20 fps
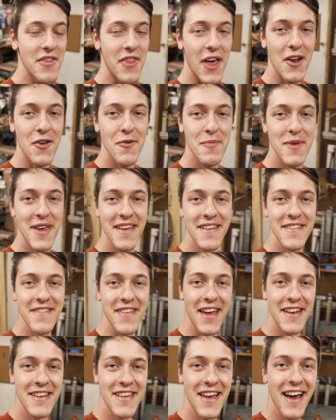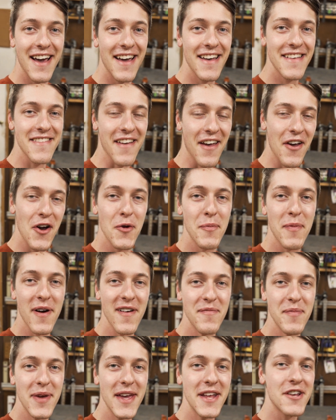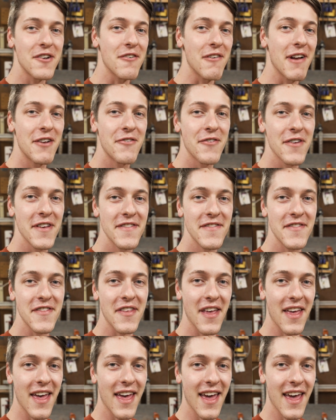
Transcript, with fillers: That all being said, guys, I hope I've piqued your interest